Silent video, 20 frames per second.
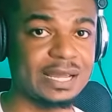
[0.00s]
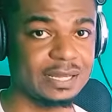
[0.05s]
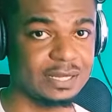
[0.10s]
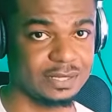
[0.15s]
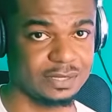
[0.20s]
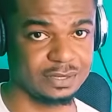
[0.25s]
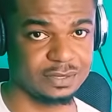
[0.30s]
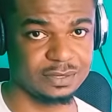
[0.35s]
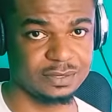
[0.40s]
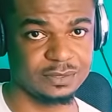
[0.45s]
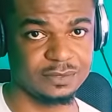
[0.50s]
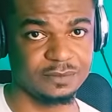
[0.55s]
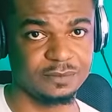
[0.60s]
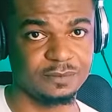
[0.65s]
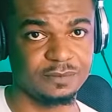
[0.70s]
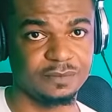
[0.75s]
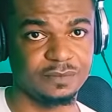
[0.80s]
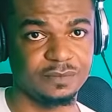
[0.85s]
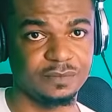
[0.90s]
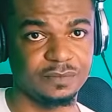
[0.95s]

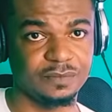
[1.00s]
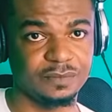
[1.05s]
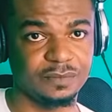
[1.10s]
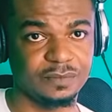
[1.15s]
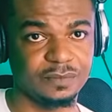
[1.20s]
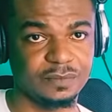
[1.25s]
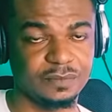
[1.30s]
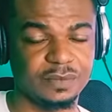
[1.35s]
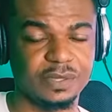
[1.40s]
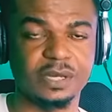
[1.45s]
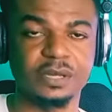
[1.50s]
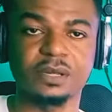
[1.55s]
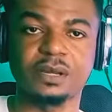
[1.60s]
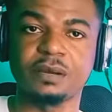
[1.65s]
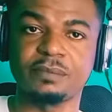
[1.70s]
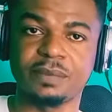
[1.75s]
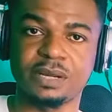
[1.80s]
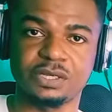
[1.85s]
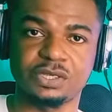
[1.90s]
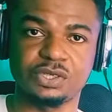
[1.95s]
Then you
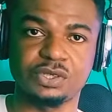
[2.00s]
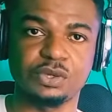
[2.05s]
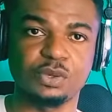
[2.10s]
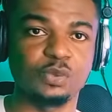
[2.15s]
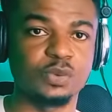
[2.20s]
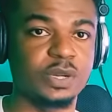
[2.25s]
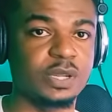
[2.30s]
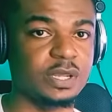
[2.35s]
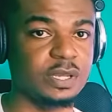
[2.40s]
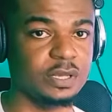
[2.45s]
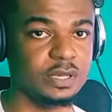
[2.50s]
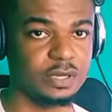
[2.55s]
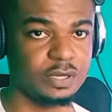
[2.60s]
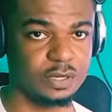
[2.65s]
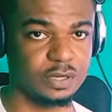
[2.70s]
come back to your re.